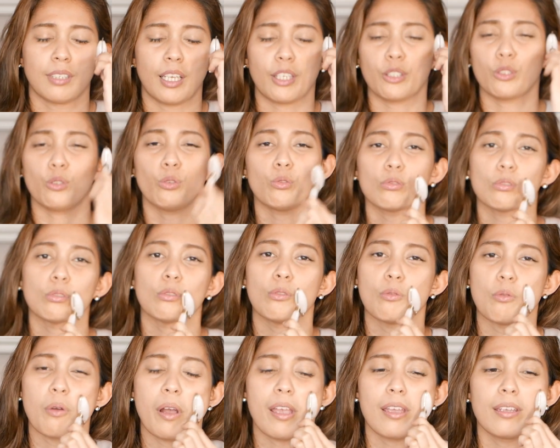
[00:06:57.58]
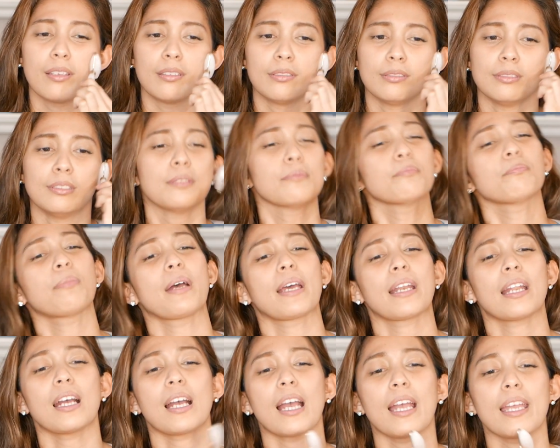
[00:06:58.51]
I don't know why.
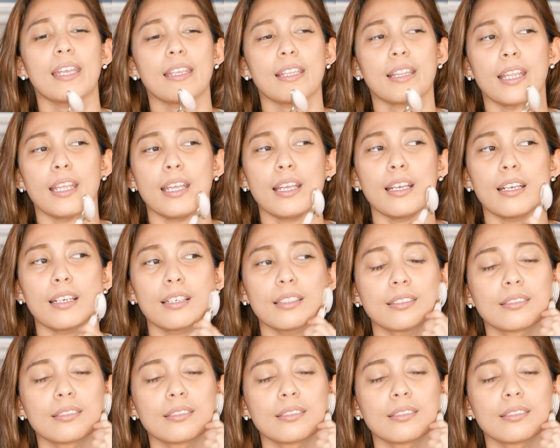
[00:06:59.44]
Parang I think